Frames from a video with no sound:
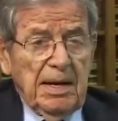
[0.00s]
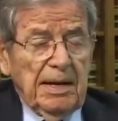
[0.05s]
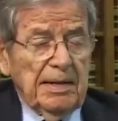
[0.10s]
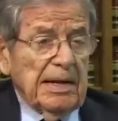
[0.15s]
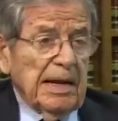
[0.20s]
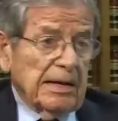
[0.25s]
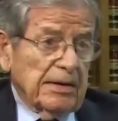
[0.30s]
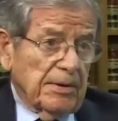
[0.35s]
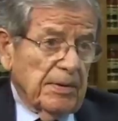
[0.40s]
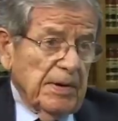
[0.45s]

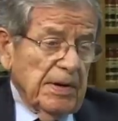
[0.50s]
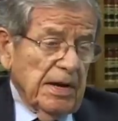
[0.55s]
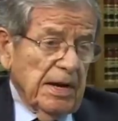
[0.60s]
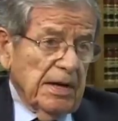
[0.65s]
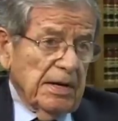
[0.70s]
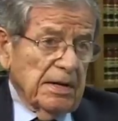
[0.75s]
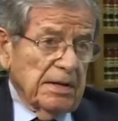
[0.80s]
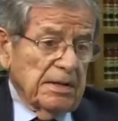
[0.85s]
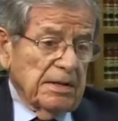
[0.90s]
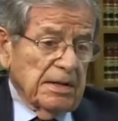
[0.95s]
And that
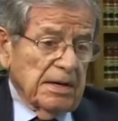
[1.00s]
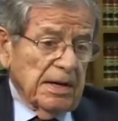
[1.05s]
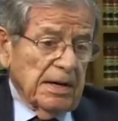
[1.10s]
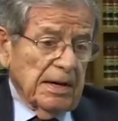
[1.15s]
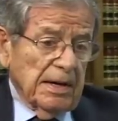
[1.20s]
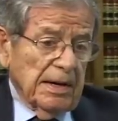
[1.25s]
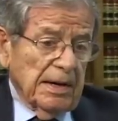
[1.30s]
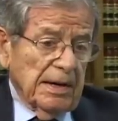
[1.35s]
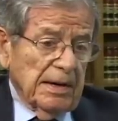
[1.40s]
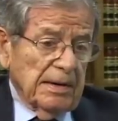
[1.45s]
created
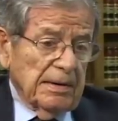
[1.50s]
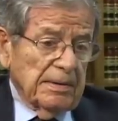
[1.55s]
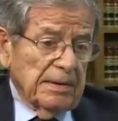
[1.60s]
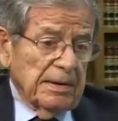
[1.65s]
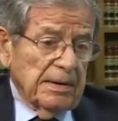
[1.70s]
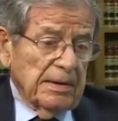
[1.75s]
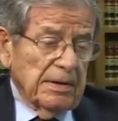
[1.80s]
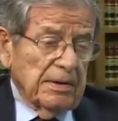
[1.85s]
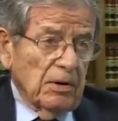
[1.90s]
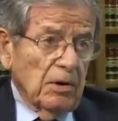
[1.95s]
uh,
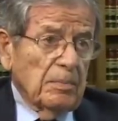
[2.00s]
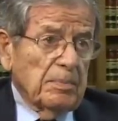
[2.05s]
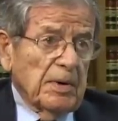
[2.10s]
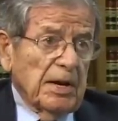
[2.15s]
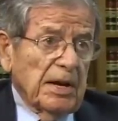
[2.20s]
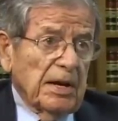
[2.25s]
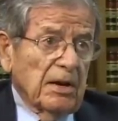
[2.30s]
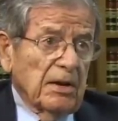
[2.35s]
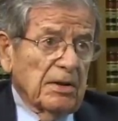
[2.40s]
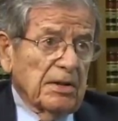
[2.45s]
an
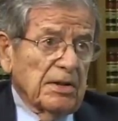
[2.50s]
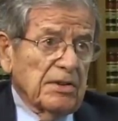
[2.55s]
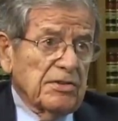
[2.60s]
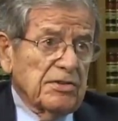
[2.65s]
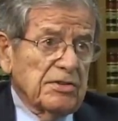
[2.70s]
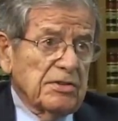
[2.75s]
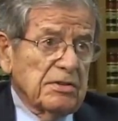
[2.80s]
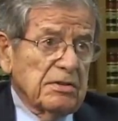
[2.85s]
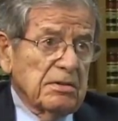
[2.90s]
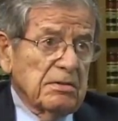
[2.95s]
opening on
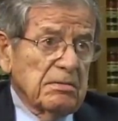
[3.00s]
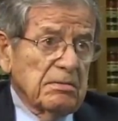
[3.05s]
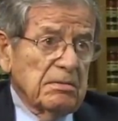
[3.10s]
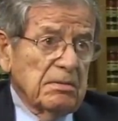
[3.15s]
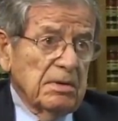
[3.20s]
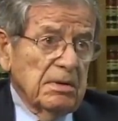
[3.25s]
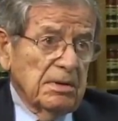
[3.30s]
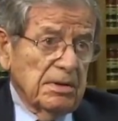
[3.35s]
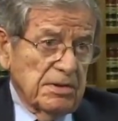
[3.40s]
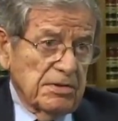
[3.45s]
this,
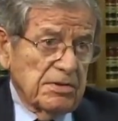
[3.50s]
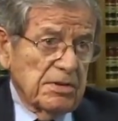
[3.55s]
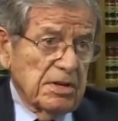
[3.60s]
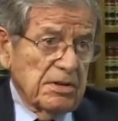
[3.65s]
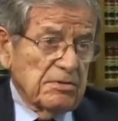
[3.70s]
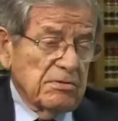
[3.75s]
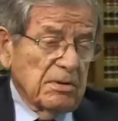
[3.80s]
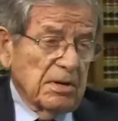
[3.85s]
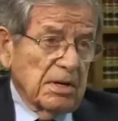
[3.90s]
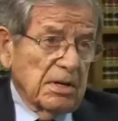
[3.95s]
in this
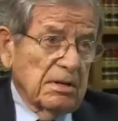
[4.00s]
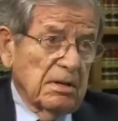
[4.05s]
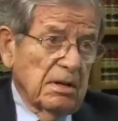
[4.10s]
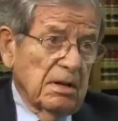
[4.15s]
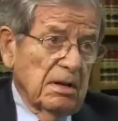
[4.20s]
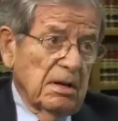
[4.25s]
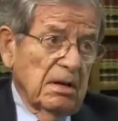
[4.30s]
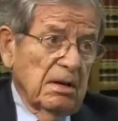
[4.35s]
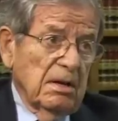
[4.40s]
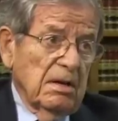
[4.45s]
district.
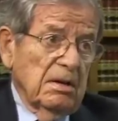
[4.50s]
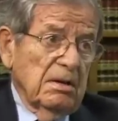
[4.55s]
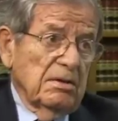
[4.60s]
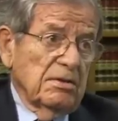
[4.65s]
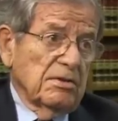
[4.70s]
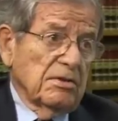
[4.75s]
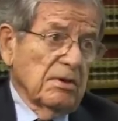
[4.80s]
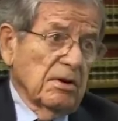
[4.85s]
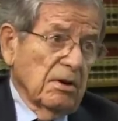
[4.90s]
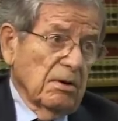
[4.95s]

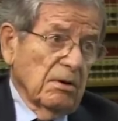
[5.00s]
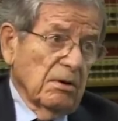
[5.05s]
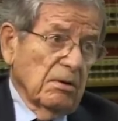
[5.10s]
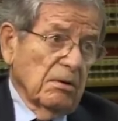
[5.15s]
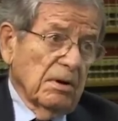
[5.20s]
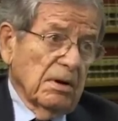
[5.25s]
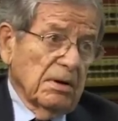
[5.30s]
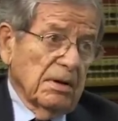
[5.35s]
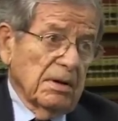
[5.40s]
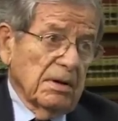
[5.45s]

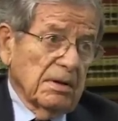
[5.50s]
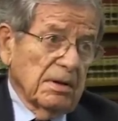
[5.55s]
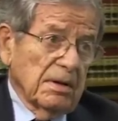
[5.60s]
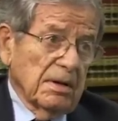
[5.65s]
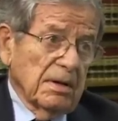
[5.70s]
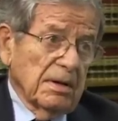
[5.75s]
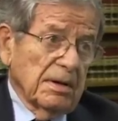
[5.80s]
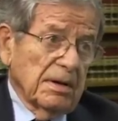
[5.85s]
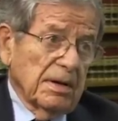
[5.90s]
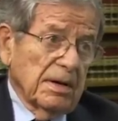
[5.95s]
So
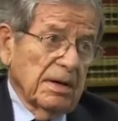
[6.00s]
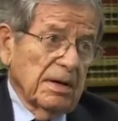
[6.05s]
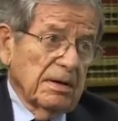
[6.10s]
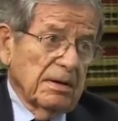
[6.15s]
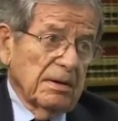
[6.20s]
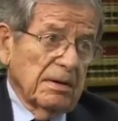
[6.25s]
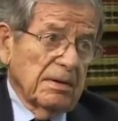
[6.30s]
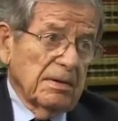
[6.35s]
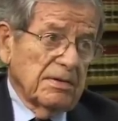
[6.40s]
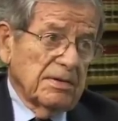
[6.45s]
I,
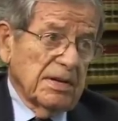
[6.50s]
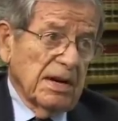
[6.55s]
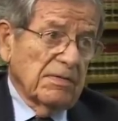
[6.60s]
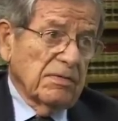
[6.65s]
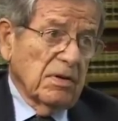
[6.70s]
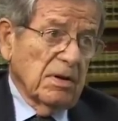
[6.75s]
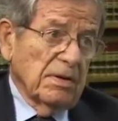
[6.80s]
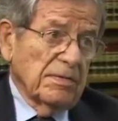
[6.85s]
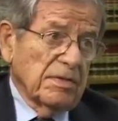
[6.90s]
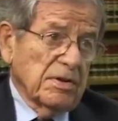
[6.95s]

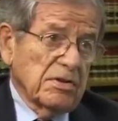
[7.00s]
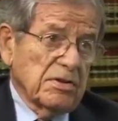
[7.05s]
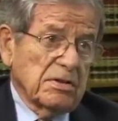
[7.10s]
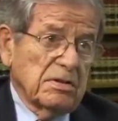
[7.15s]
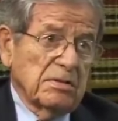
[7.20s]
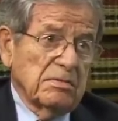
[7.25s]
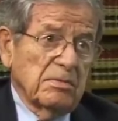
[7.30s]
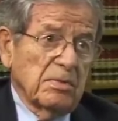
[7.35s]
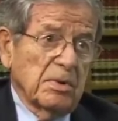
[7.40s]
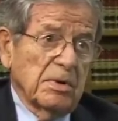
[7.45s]
several of us
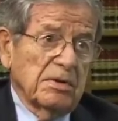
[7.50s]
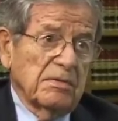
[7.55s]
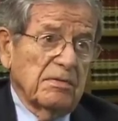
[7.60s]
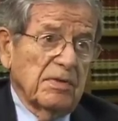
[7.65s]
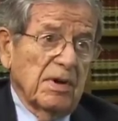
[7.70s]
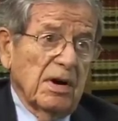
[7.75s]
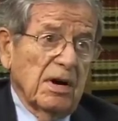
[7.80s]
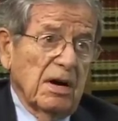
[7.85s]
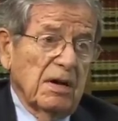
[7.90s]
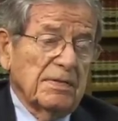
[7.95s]
were
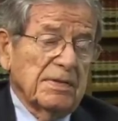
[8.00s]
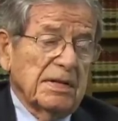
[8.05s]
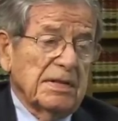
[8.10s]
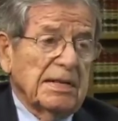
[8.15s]
involved.